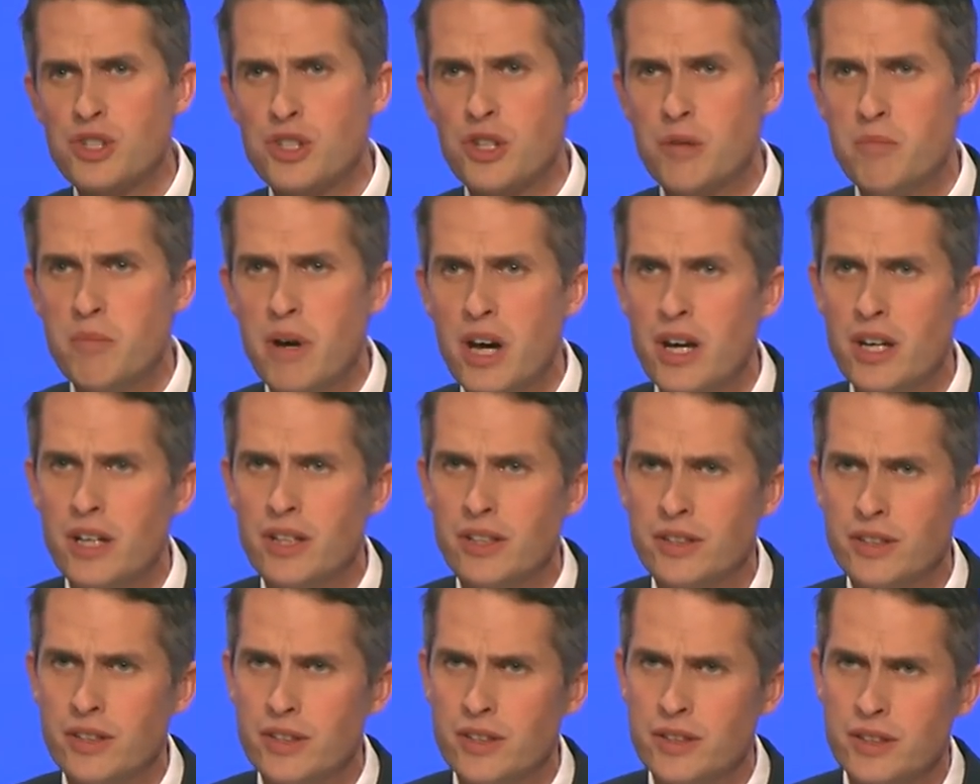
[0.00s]
to burn.
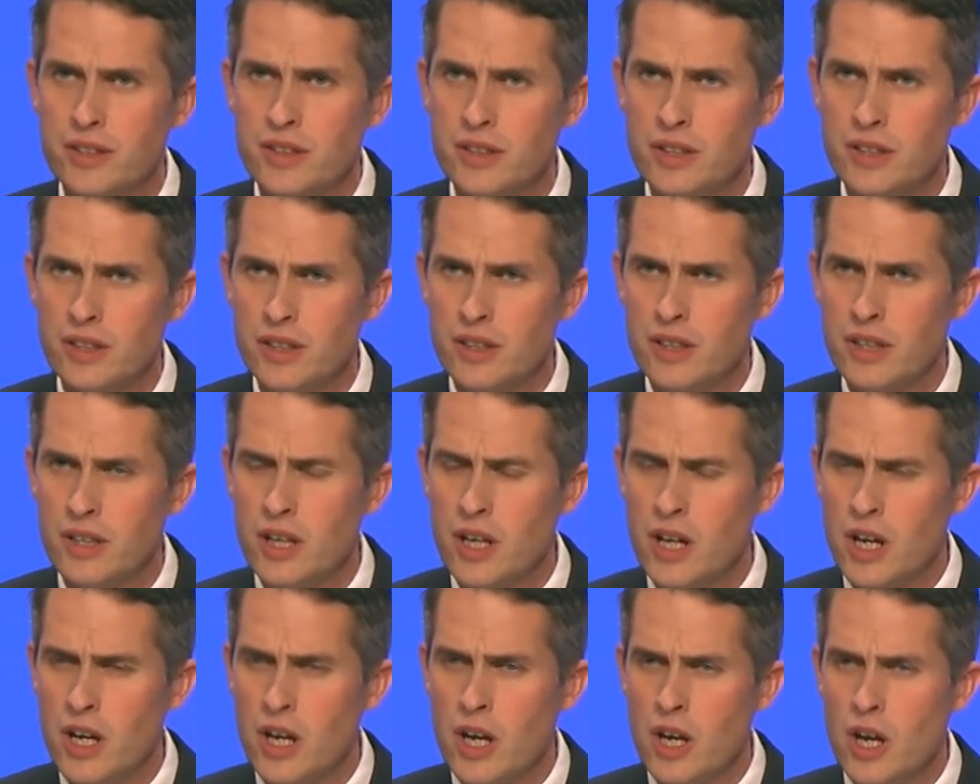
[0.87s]

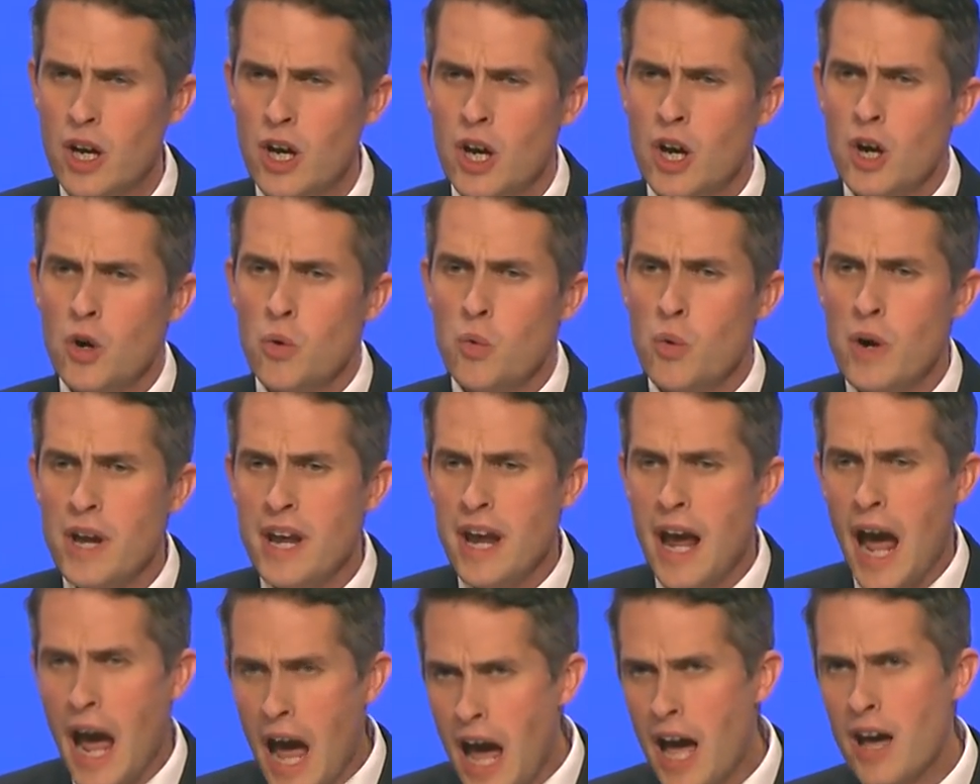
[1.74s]
We
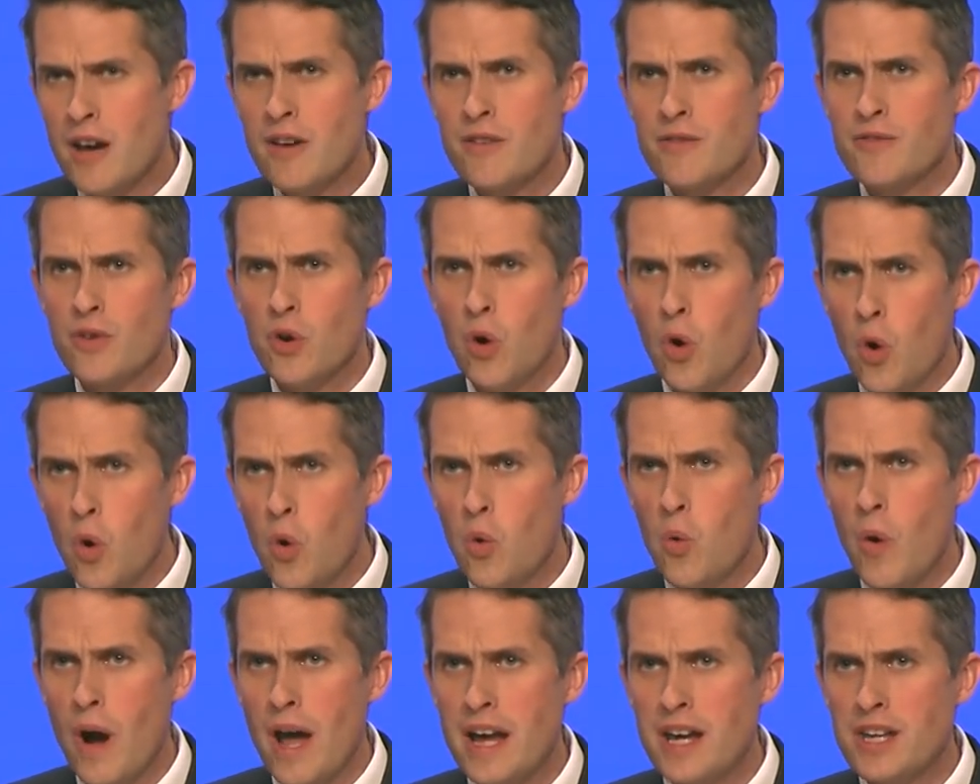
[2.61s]
have
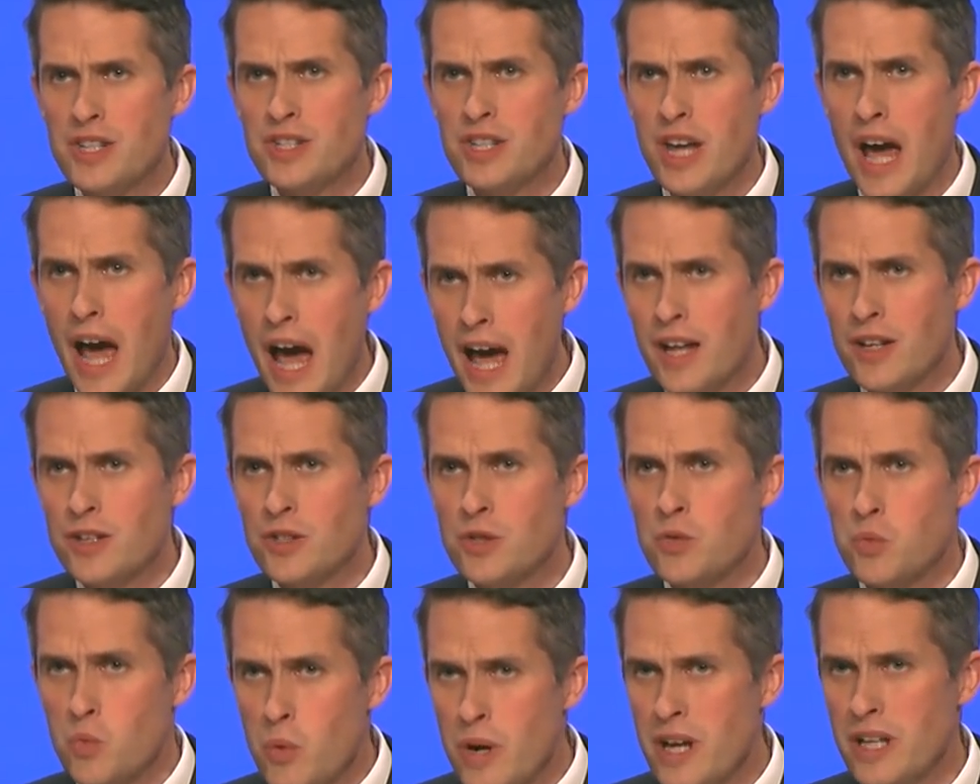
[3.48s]
always and
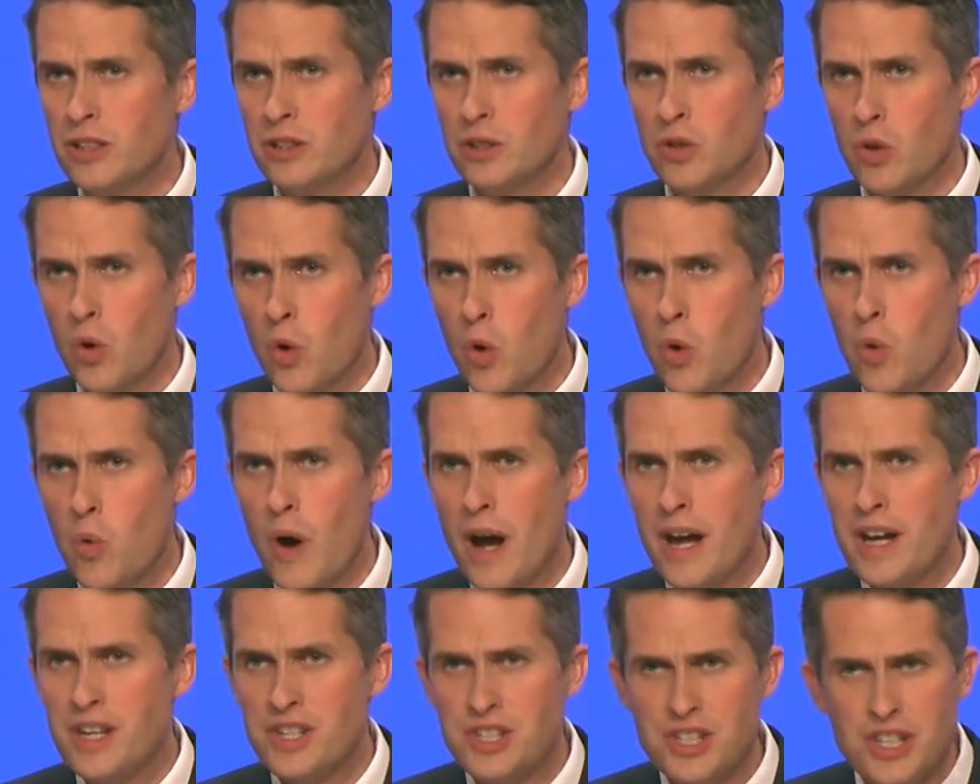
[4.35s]
will
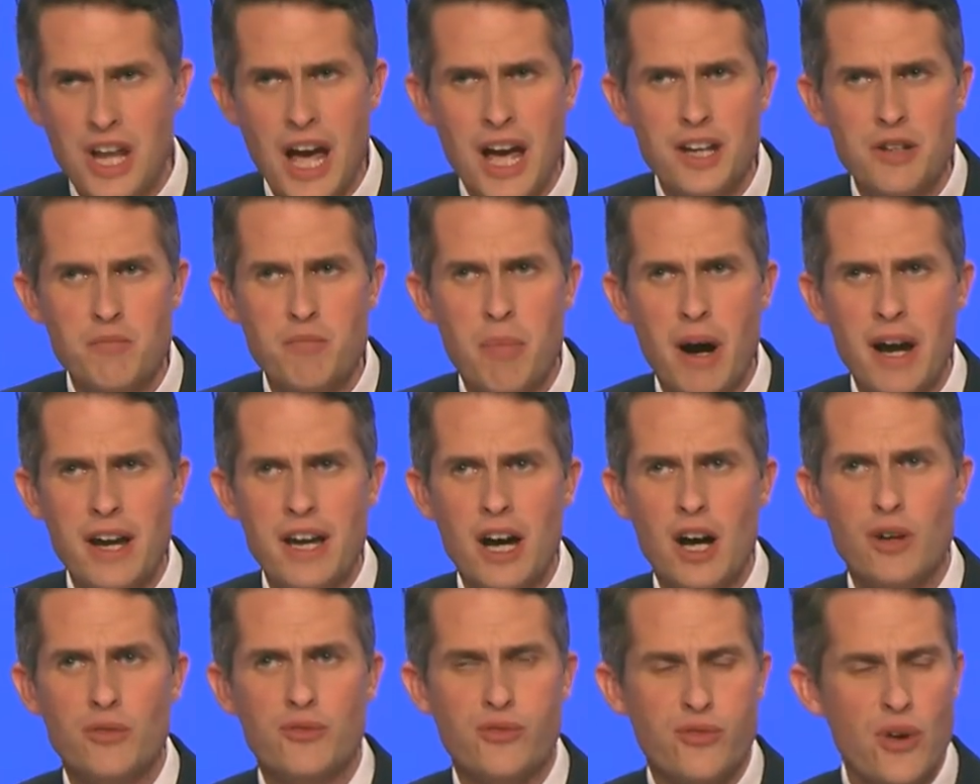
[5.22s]
always stand by
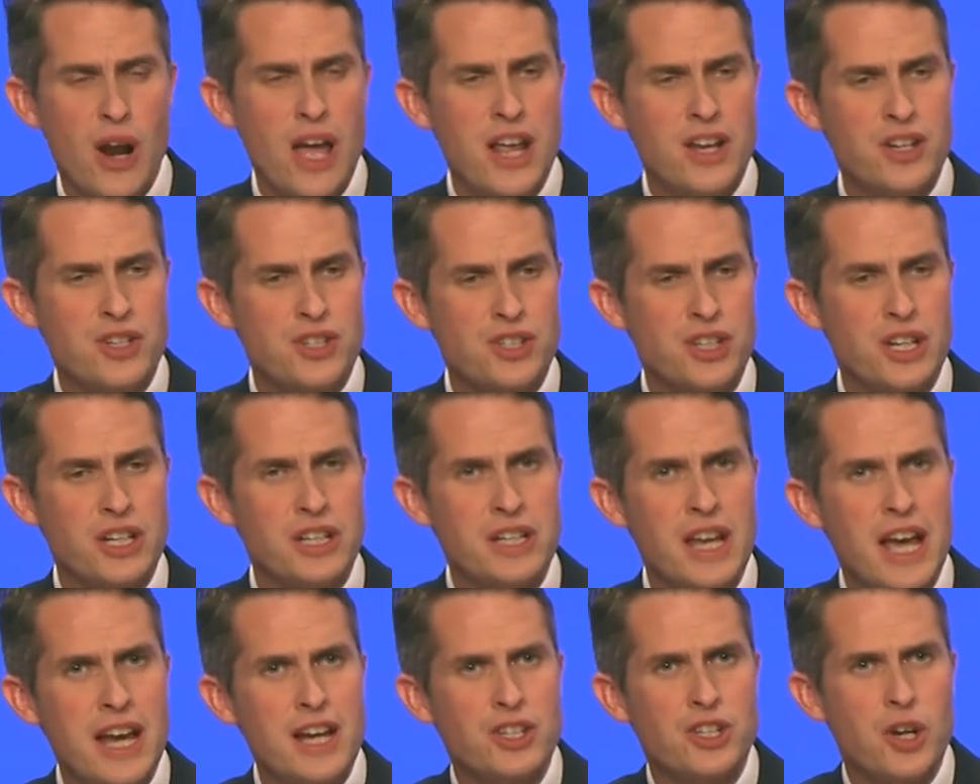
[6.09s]
our friends and
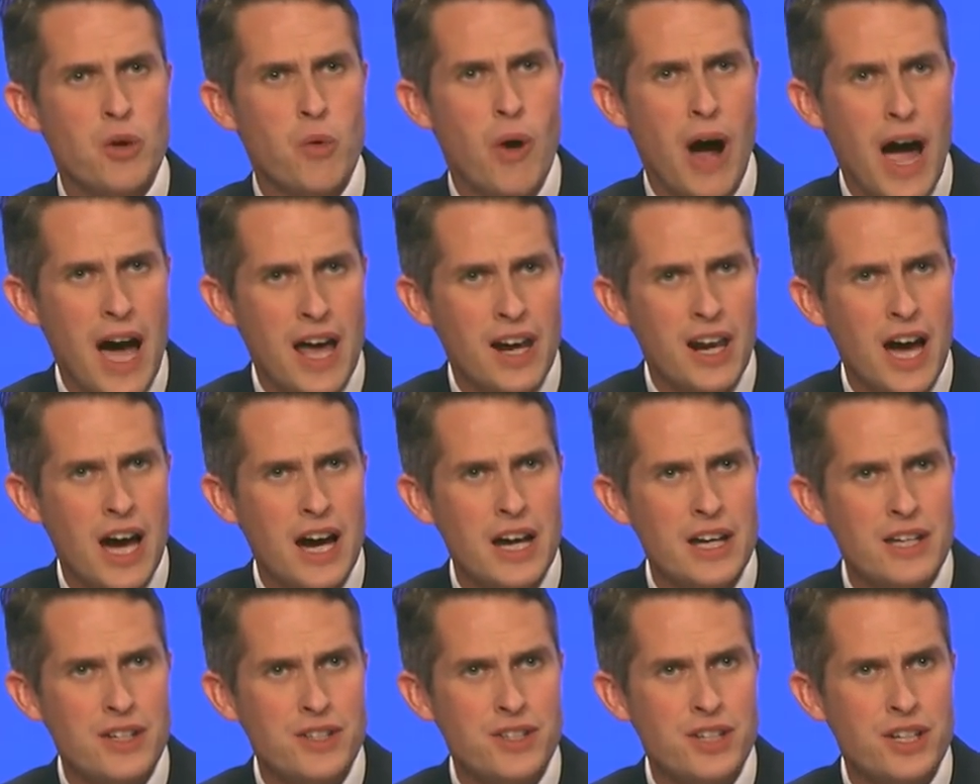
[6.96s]
NATO
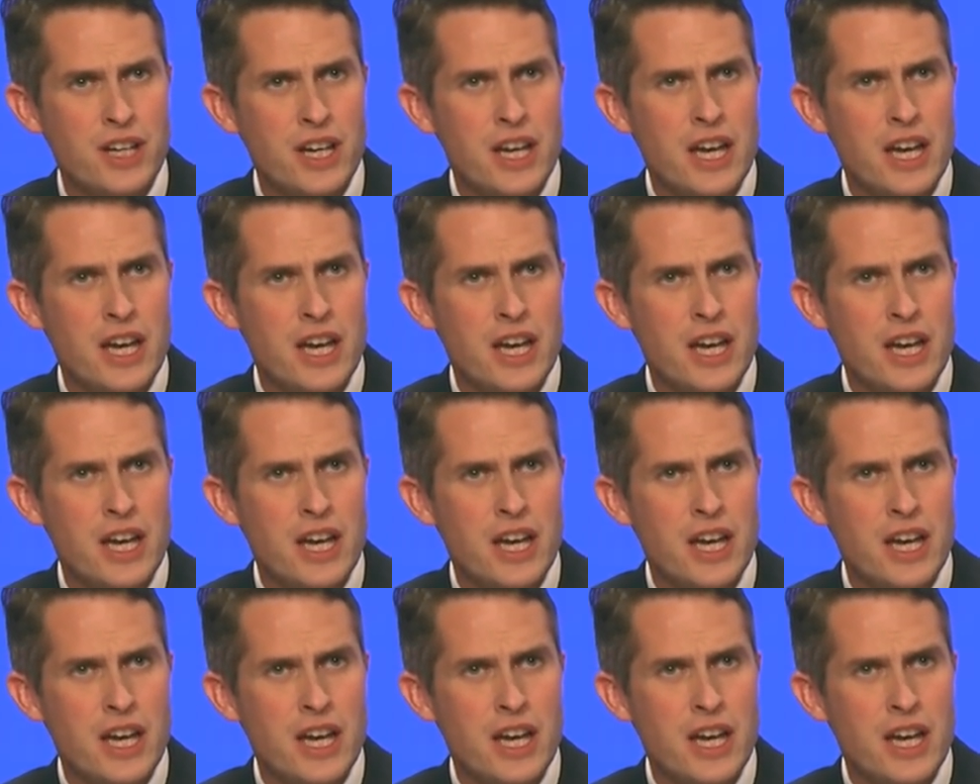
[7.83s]
allies